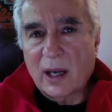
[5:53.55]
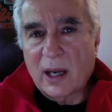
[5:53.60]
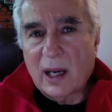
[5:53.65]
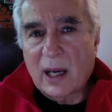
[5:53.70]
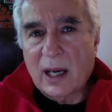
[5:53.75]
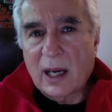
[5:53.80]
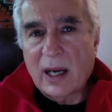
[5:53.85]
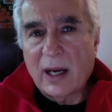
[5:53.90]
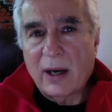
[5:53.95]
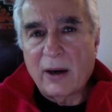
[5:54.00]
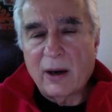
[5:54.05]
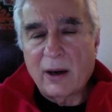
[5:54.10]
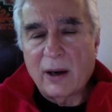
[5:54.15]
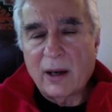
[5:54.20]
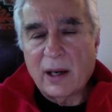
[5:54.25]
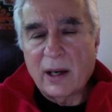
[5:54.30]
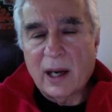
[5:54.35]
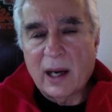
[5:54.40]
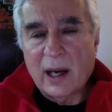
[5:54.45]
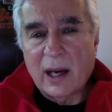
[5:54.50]
higher
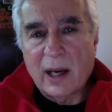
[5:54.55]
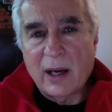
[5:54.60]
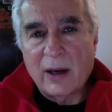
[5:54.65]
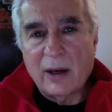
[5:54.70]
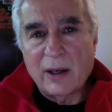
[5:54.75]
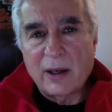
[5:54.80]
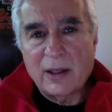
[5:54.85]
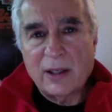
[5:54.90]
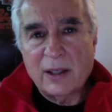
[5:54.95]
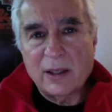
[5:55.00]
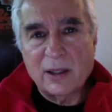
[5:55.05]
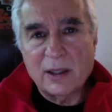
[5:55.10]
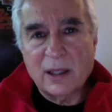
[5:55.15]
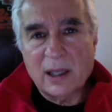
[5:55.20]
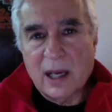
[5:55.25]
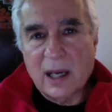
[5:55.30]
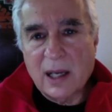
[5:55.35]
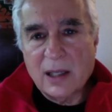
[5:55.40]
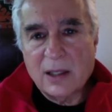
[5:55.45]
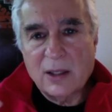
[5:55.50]
and higher until it
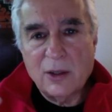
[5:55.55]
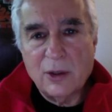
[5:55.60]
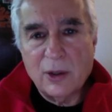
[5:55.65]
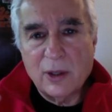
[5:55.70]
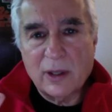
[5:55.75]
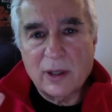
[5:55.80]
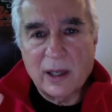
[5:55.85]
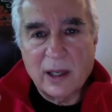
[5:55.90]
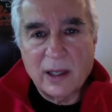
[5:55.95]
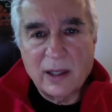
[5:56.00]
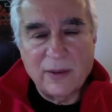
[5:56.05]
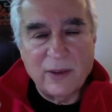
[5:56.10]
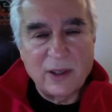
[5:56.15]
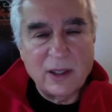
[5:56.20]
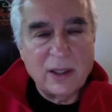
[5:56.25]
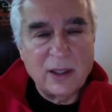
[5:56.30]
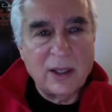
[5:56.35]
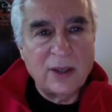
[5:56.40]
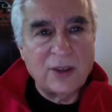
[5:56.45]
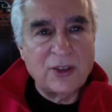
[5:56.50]
got to a kind of
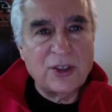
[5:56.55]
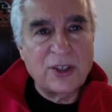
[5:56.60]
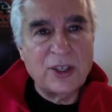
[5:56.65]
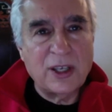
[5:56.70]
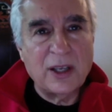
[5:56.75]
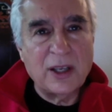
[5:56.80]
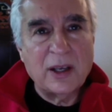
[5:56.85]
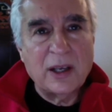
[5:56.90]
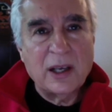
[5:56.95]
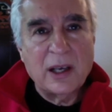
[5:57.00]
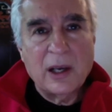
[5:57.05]
intensity